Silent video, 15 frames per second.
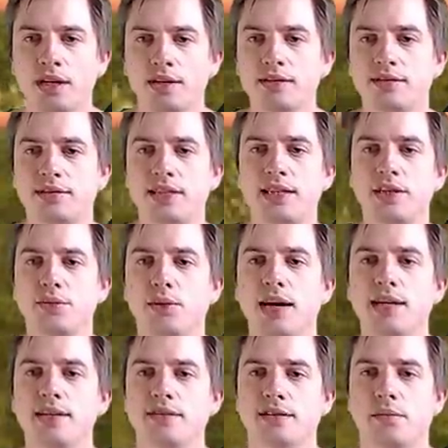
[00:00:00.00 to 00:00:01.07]
C D
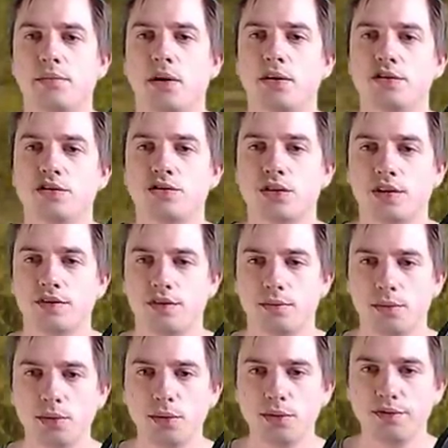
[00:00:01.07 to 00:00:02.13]
one is a monster of a
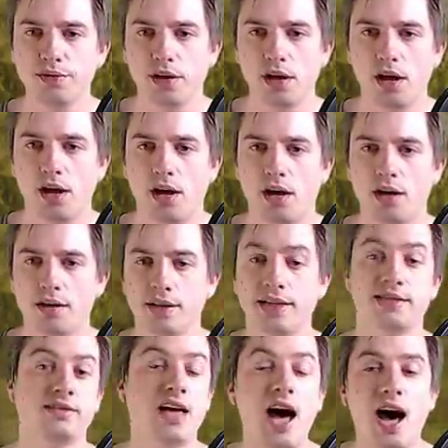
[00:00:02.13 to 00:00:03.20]
move. Um,
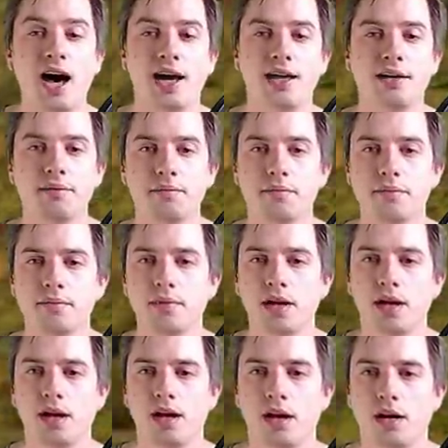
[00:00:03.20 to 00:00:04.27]
it's high,
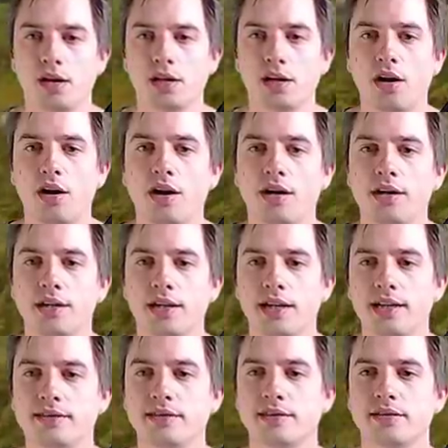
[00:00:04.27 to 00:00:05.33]
uh, on guard,
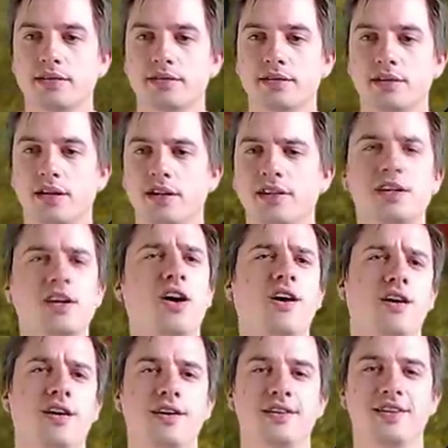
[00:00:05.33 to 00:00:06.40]
it's on
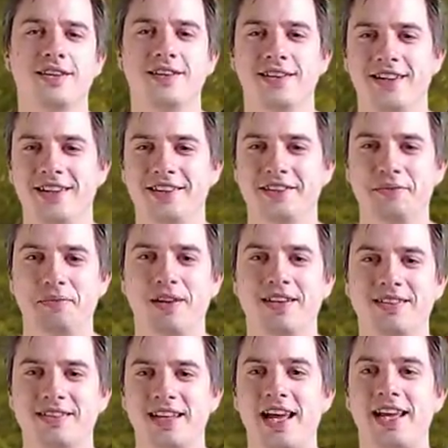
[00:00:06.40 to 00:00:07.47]
guard, it's
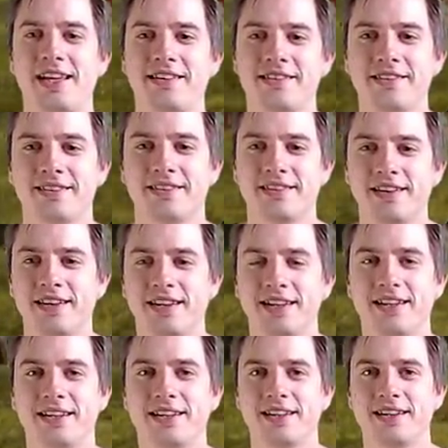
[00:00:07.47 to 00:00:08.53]
plus eight.
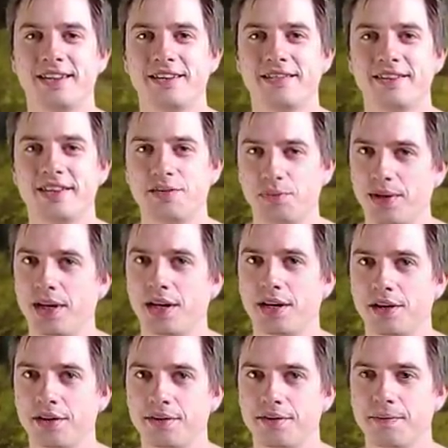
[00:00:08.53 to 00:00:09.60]
That's pretty good.